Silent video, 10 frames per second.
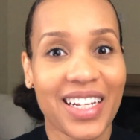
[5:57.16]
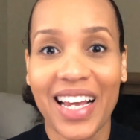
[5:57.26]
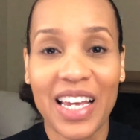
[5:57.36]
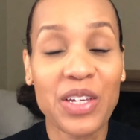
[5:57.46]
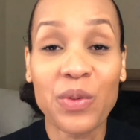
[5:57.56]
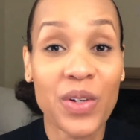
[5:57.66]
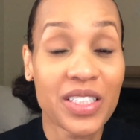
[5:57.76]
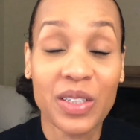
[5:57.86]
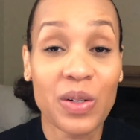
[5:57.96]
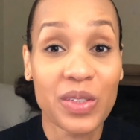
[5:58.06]
and you went
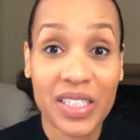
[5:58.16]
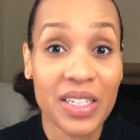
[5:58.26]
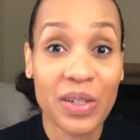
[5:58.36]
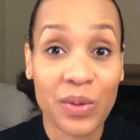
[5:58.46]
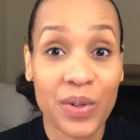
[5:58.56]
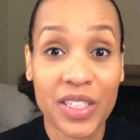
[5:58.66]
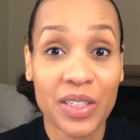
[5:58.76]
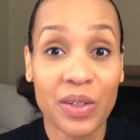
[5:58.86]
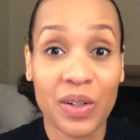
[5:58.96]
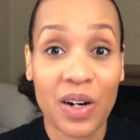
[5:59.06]
to go see the
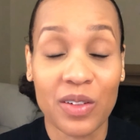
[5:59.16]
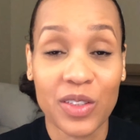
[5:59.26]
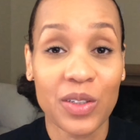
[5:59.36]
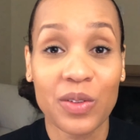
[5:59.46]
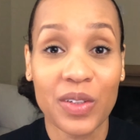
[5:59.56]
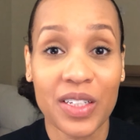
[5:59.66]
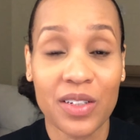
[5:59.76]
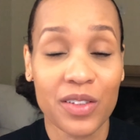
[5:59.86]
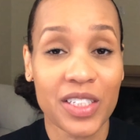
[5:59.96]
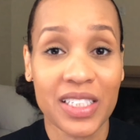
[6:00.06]
original cartoon and
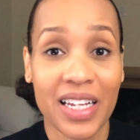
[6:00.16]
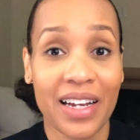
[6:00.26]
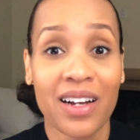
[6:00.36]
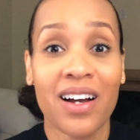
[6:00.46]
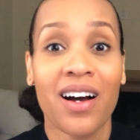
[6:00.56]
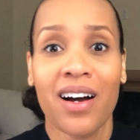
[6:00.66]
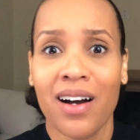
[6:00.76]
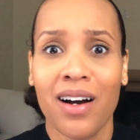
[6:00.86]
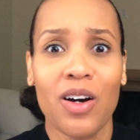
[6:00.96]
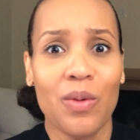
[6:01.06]
you're just like,
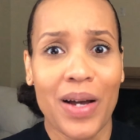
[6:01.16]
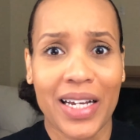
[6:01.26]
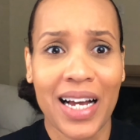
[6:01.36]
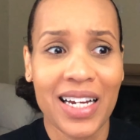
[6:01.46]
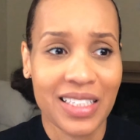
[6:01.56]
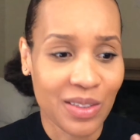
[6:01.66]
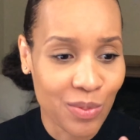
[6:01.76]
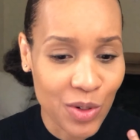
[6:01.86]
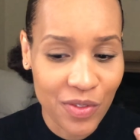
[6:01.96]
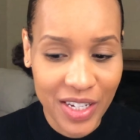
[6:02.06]
oh my gosh, this
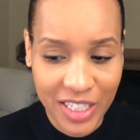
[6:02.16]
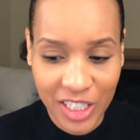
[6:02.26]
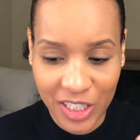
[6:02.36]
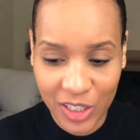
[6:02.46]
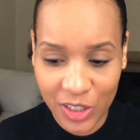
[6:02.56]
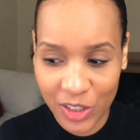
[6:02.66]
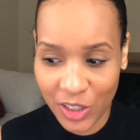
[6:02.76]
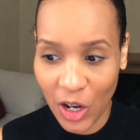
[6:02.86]
movie is just